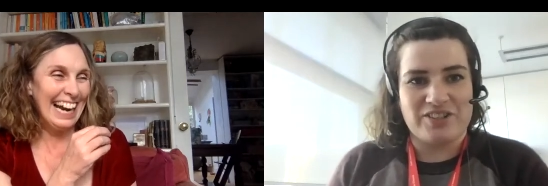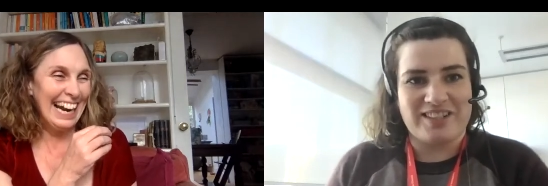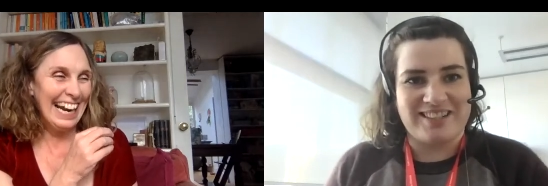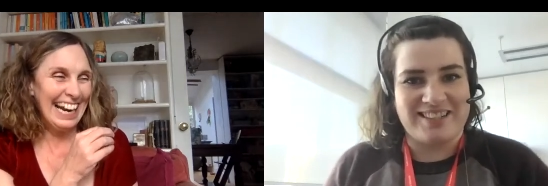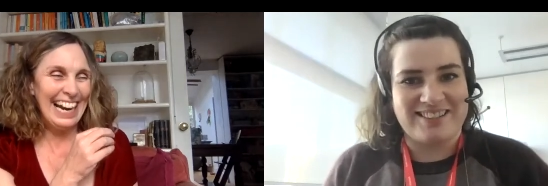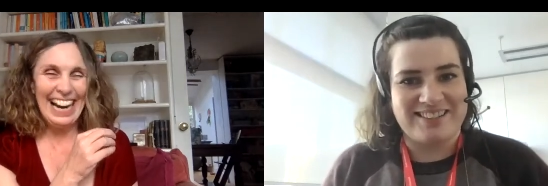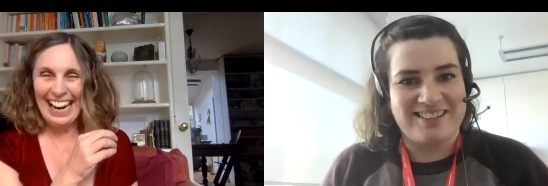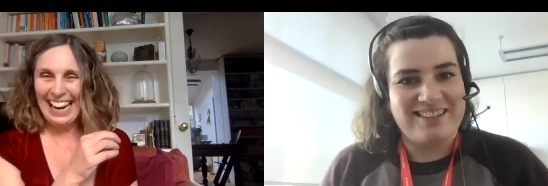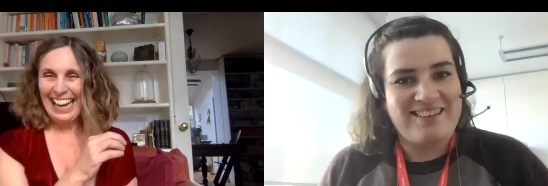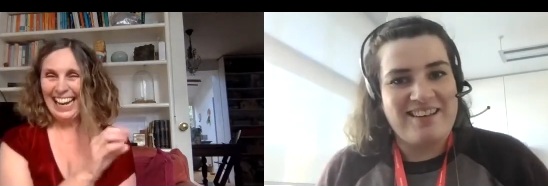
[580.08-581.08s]
Speaker 1: Chugging
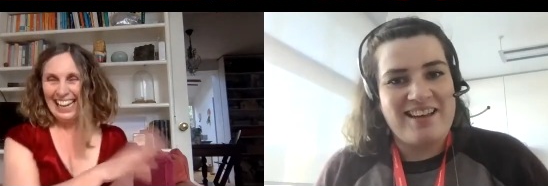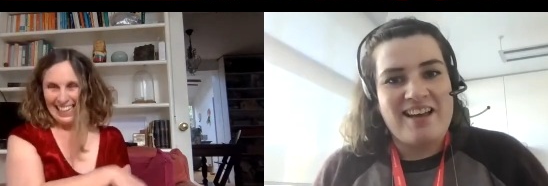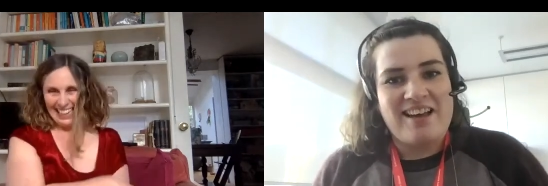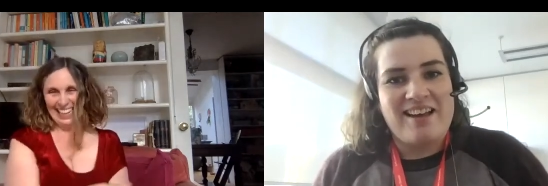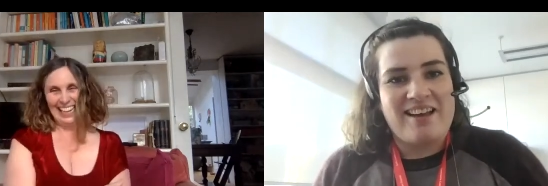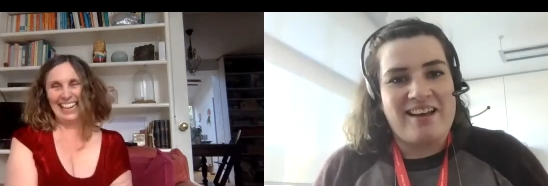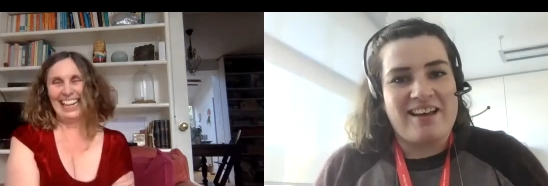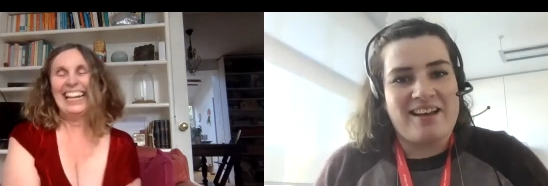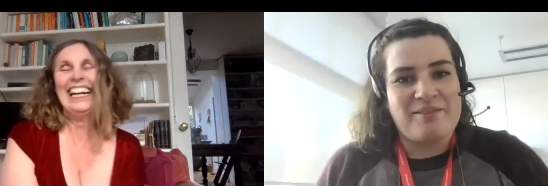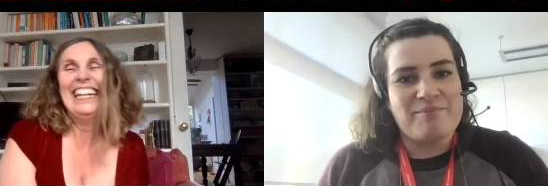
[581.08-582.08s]
in.
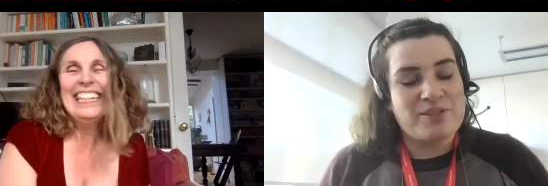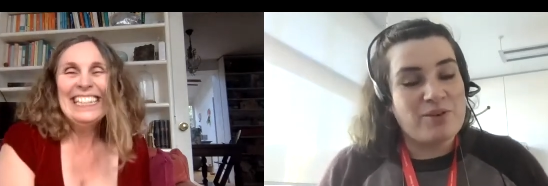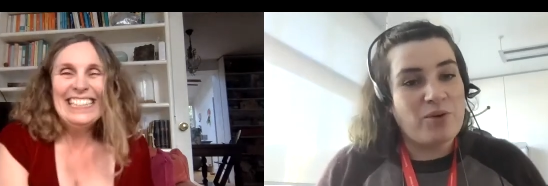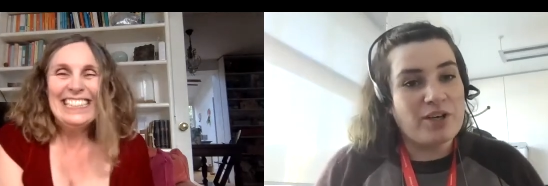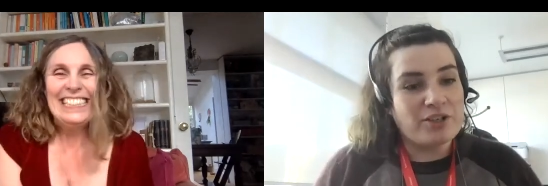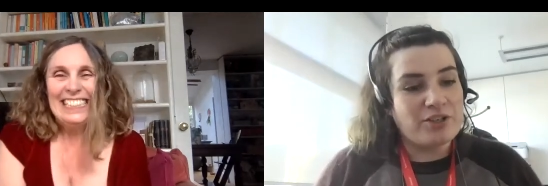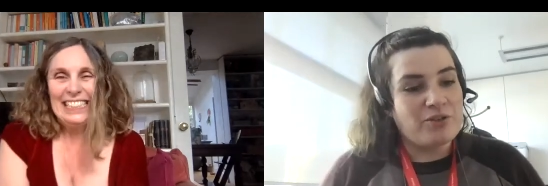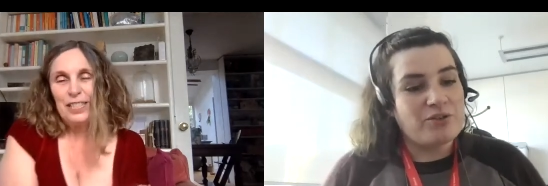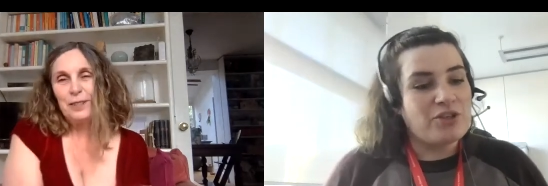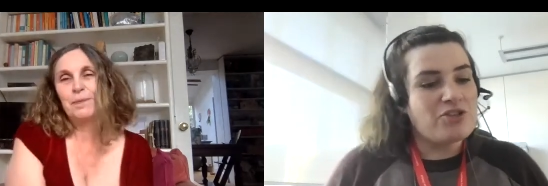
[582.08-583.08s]
Um, so what are
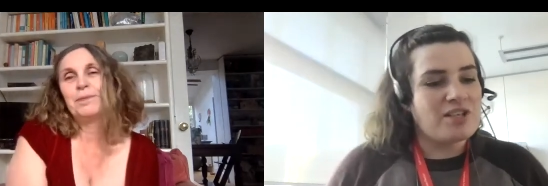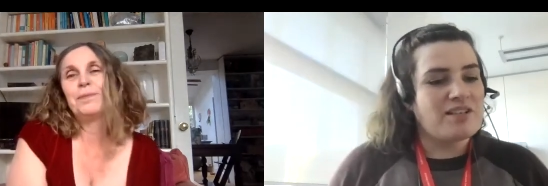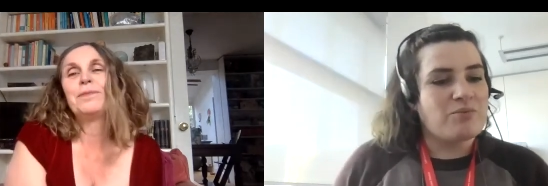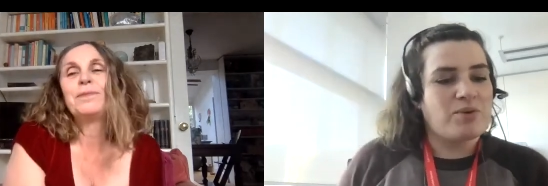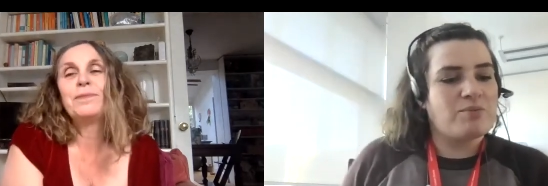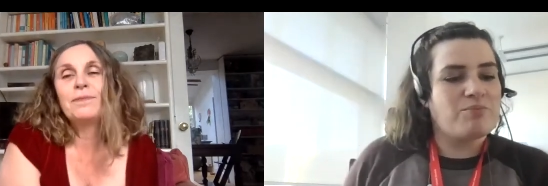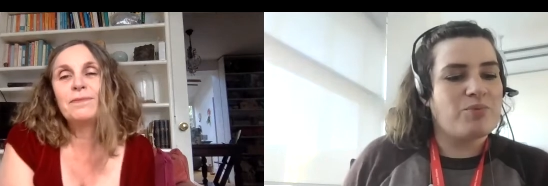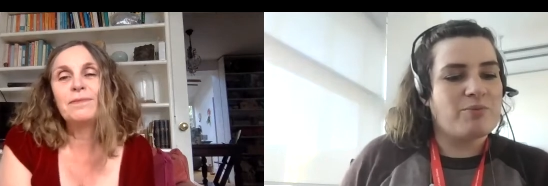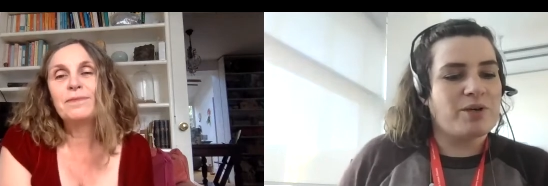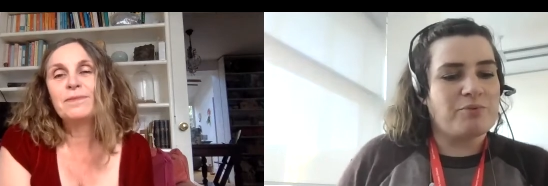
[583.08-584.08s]
you, usually when
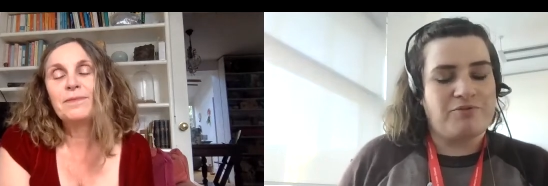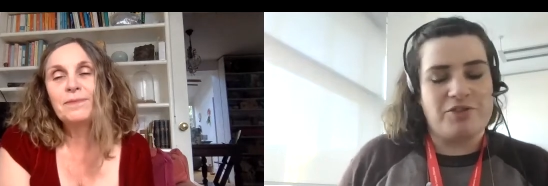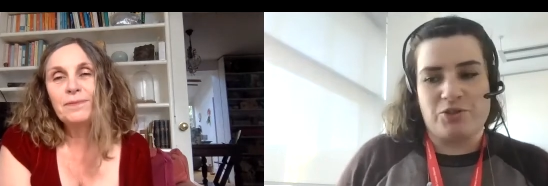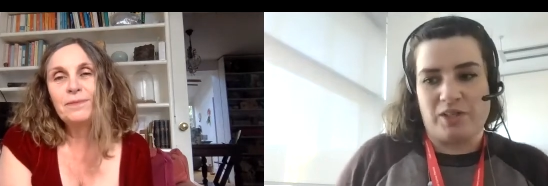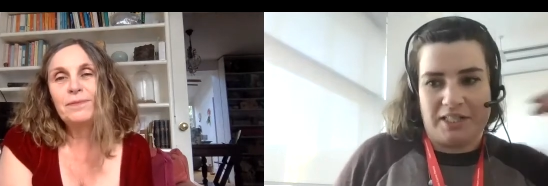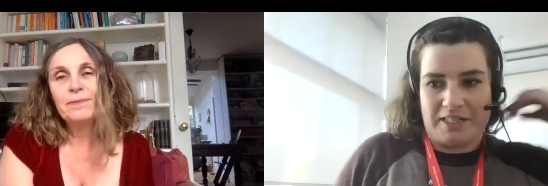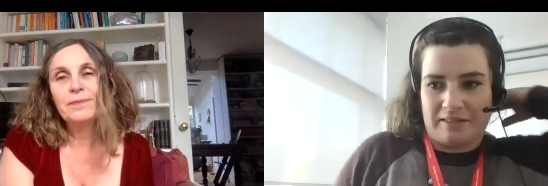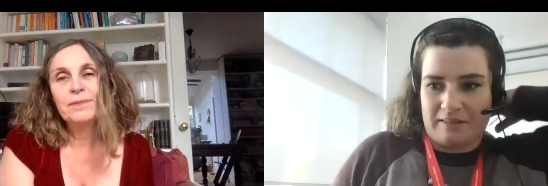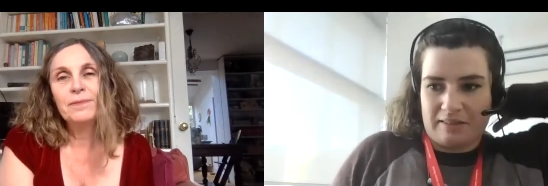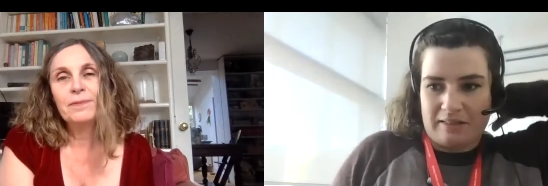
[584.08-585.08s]
we work with visual
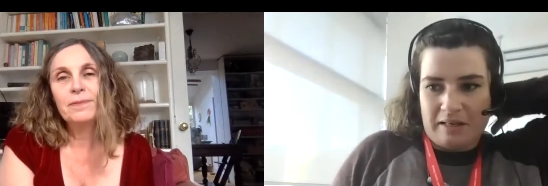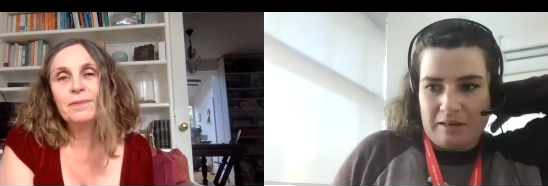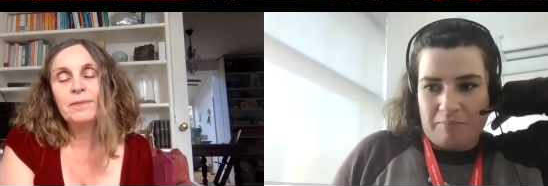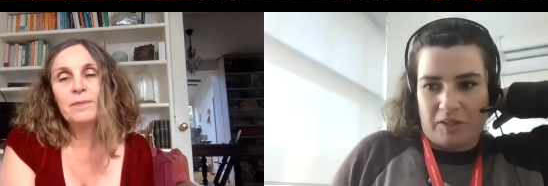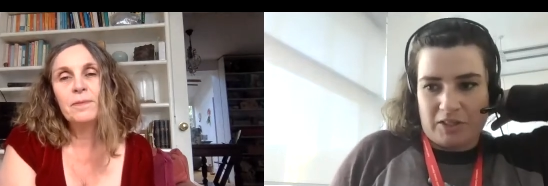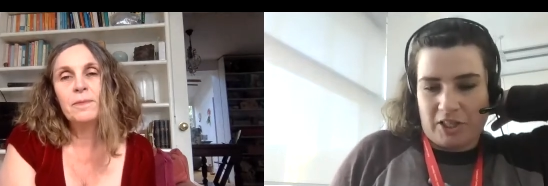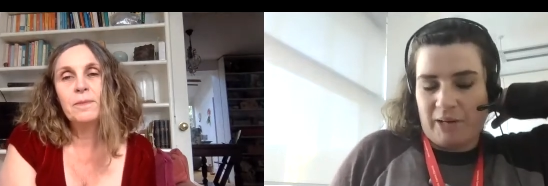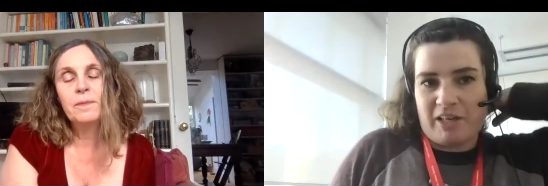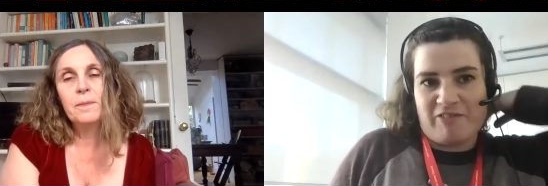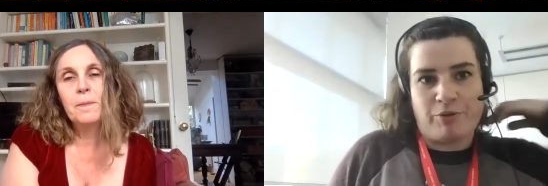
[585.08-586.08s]
artists, by the
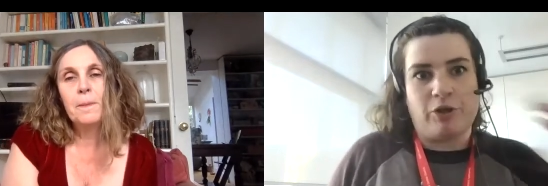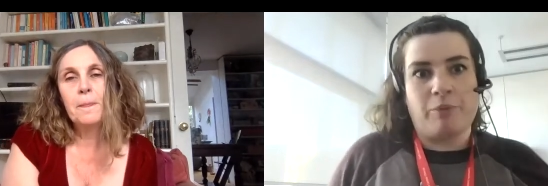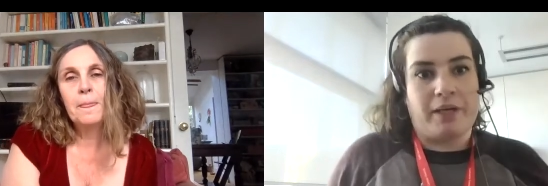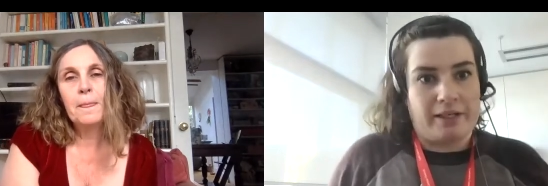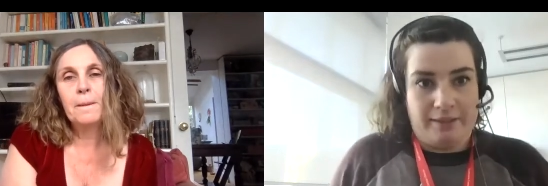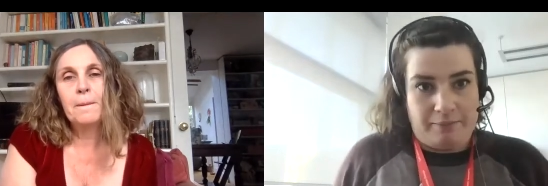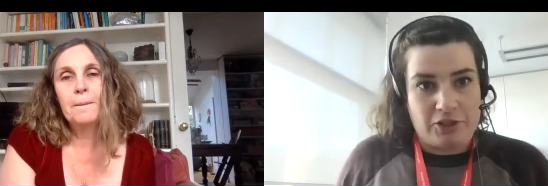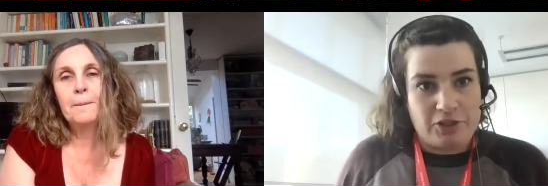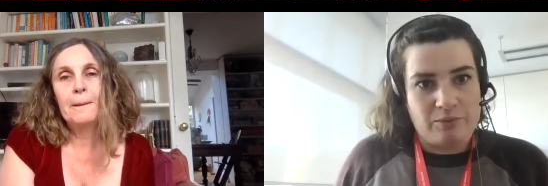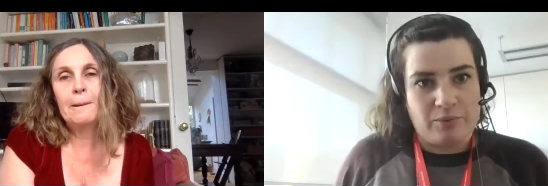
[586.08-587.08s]
time they've put up an
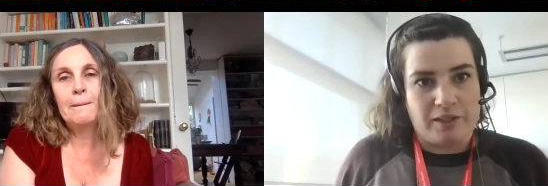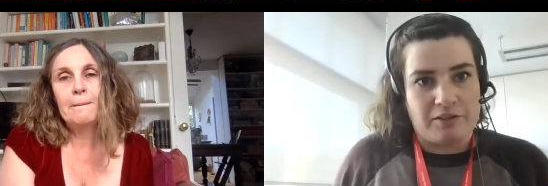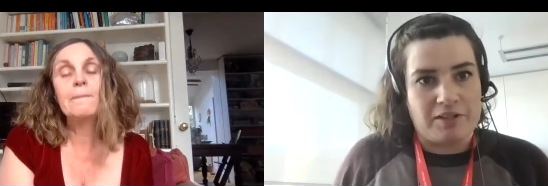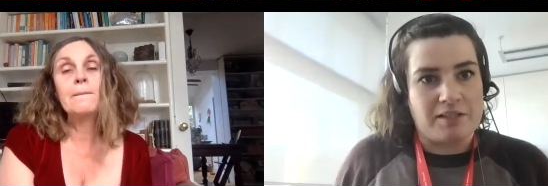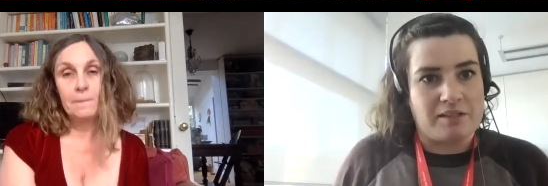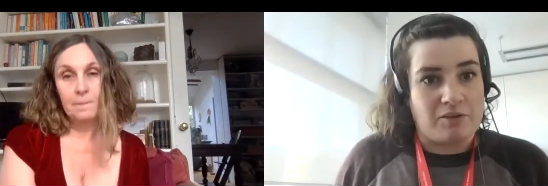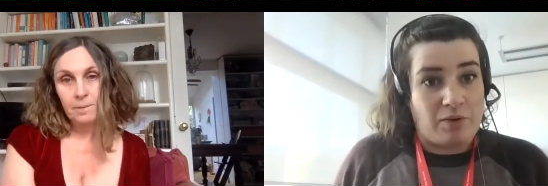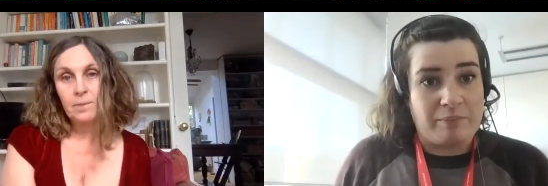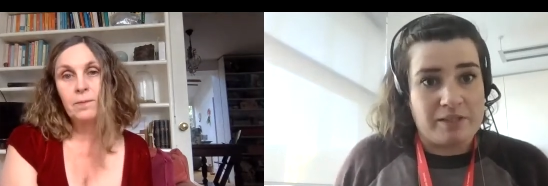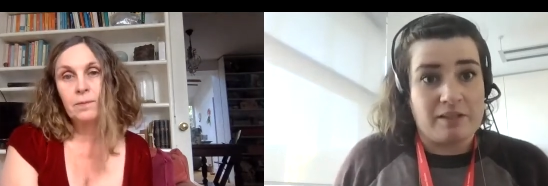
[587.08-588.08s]
exhibition, whether it's on a
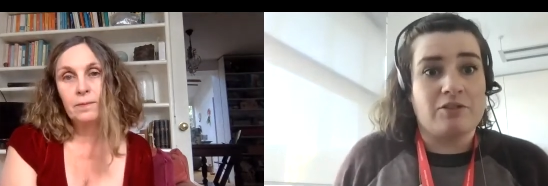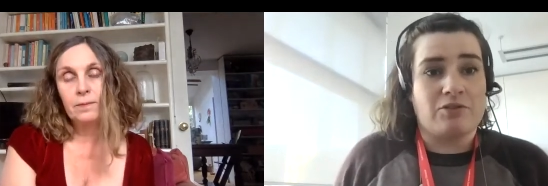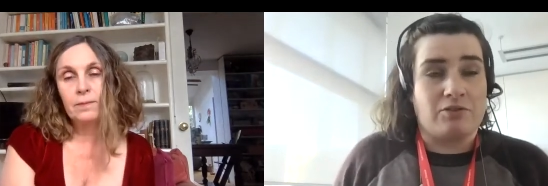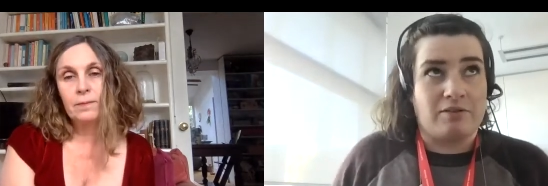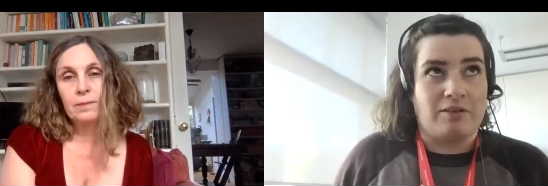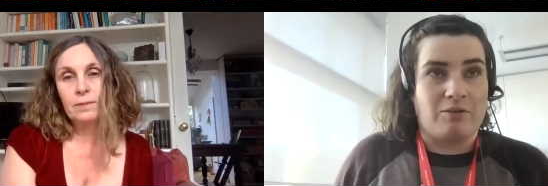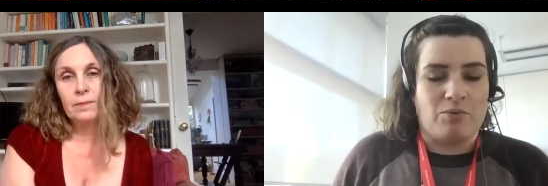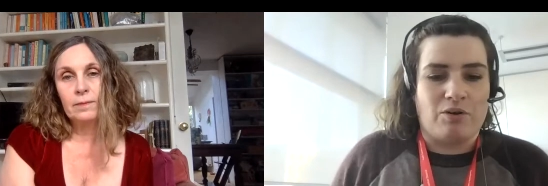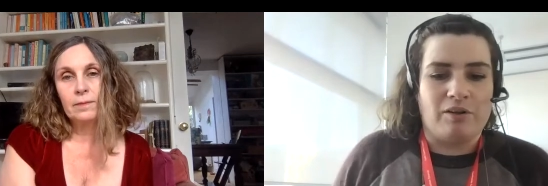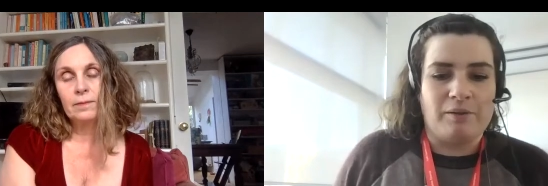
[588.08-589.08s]
website or on a
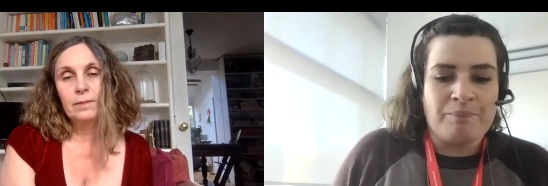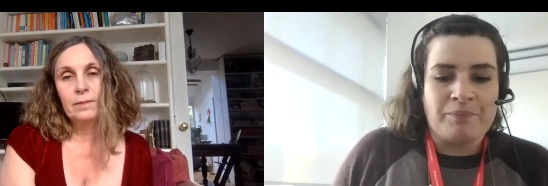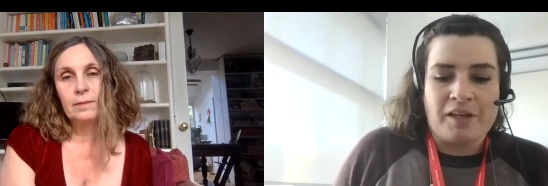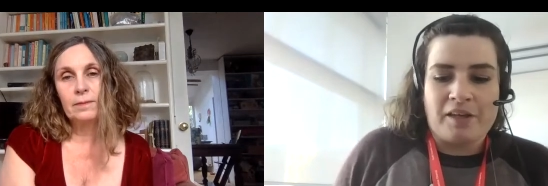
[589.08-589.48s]
wall,